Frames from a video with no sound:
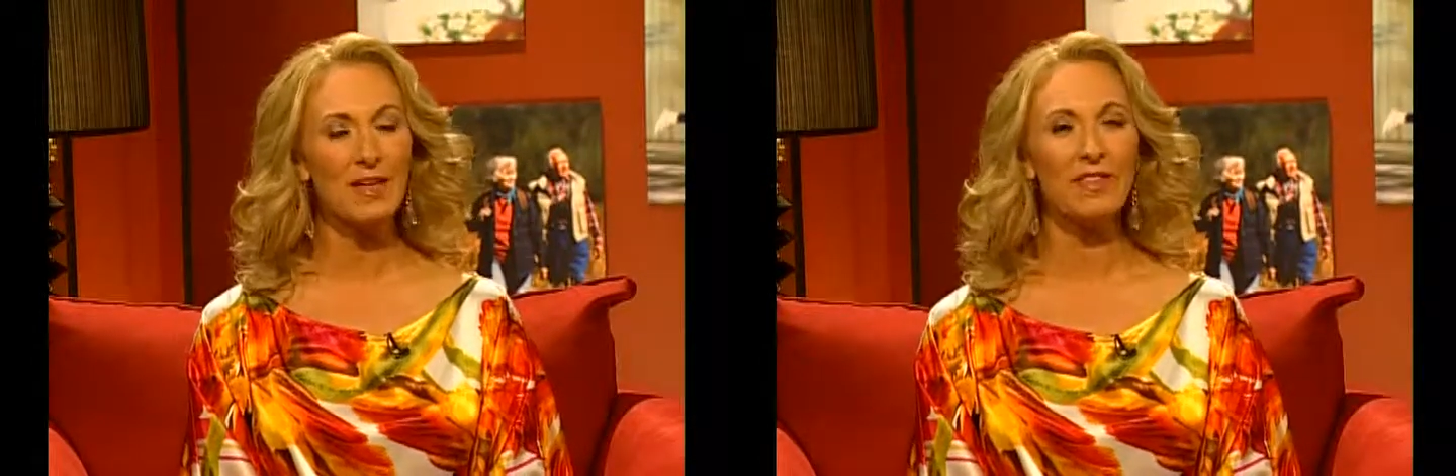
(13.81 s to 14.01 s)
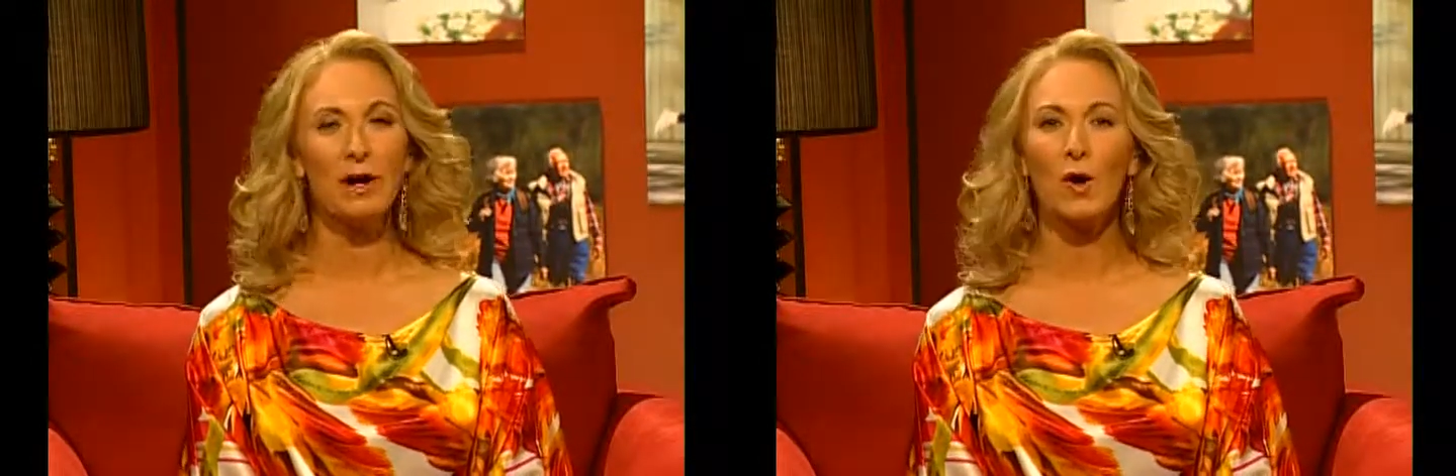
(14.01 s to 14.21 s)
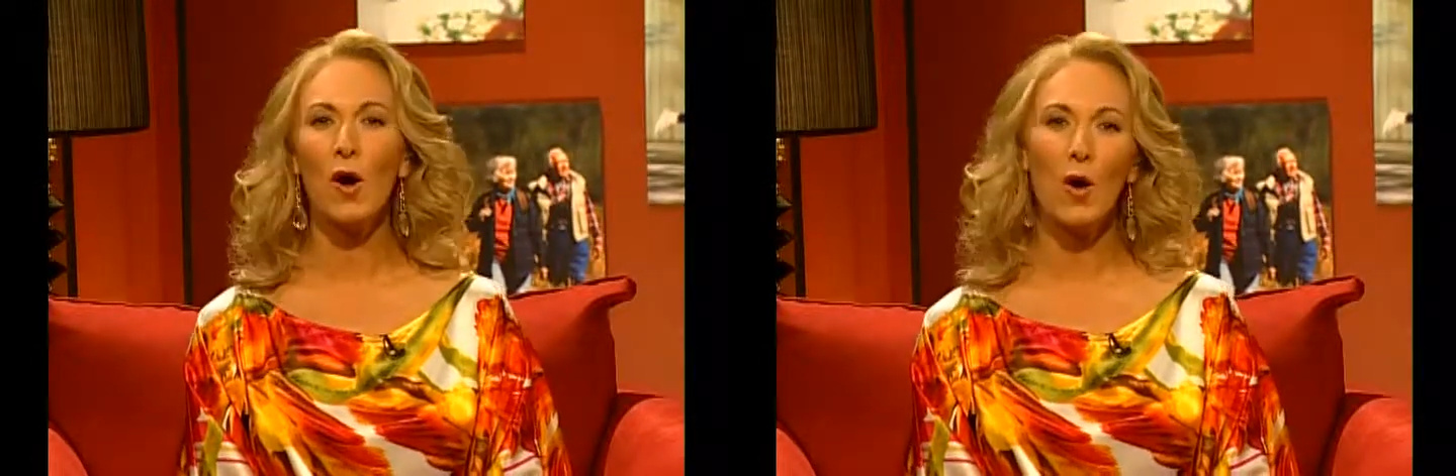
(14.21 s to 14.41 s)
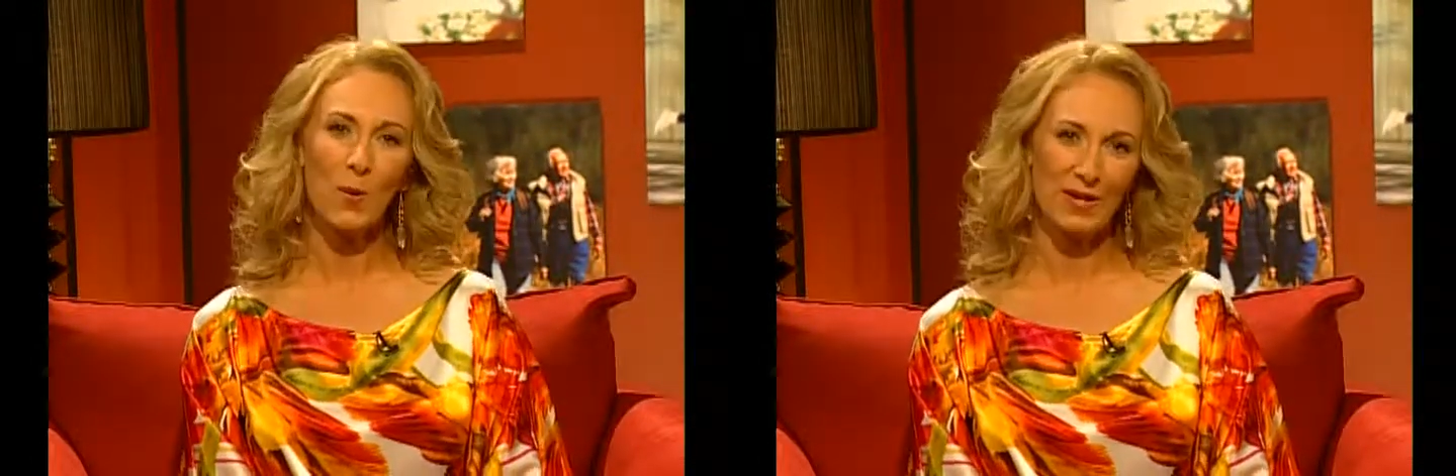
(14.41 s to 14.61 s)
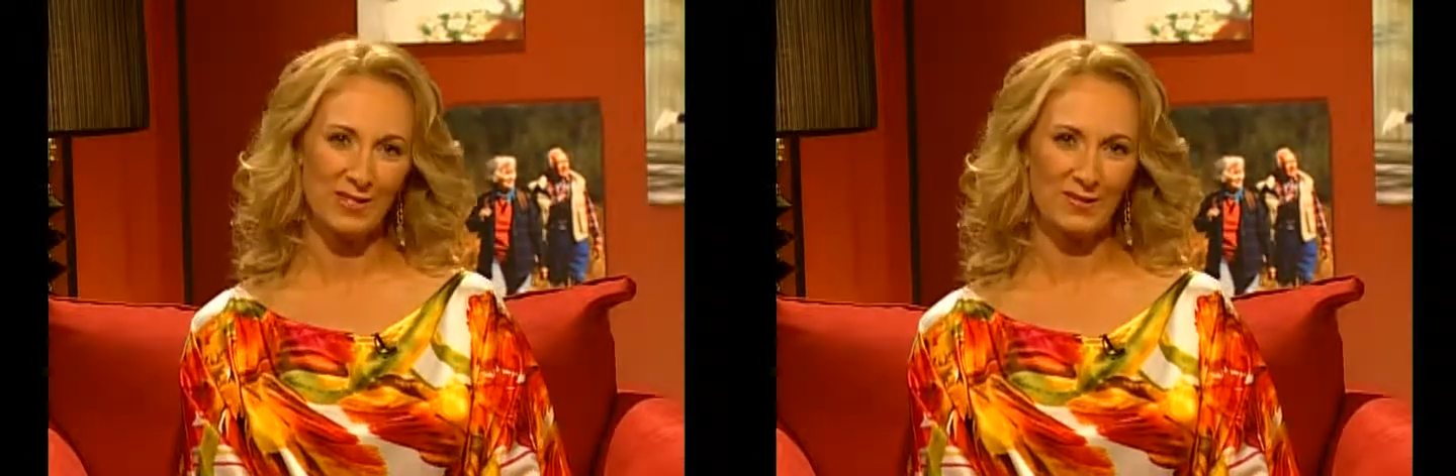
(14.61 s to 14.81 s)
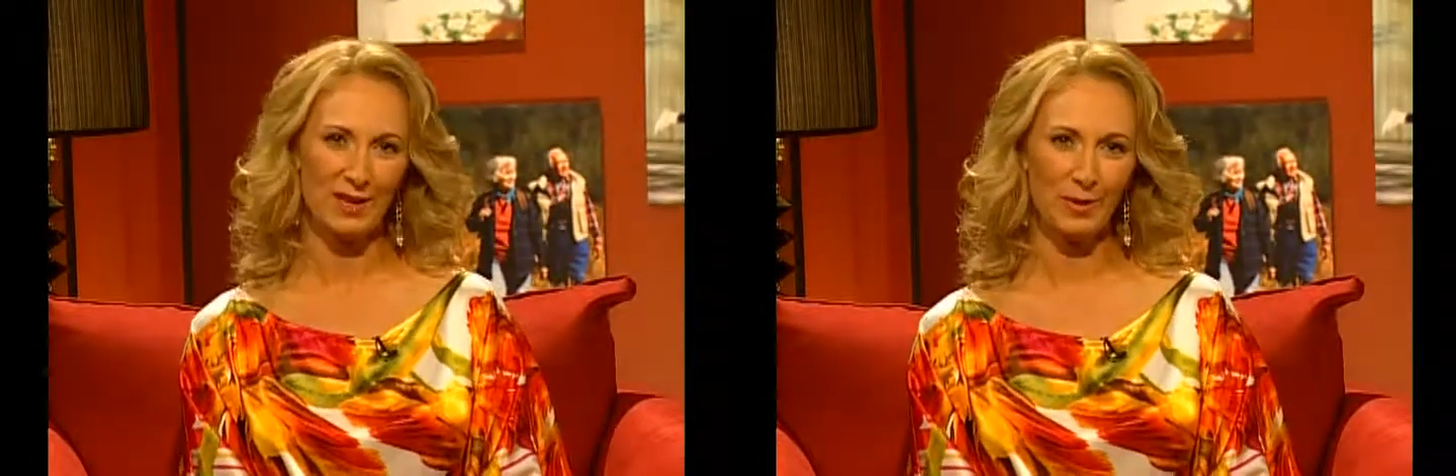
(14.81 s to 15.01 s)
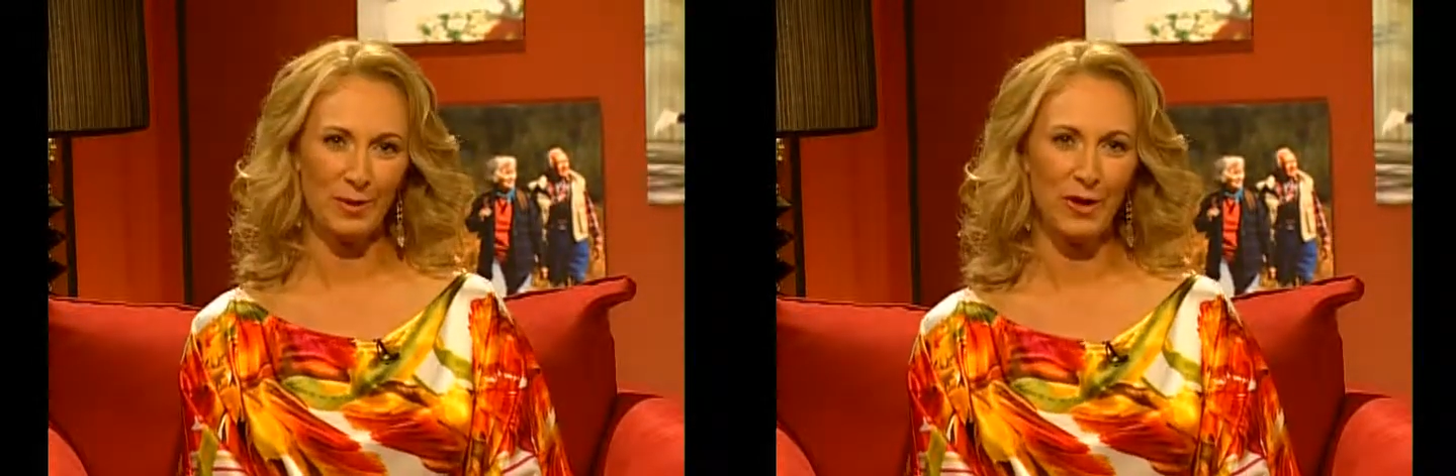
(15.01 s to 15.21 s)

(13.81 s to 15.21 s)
and they are always available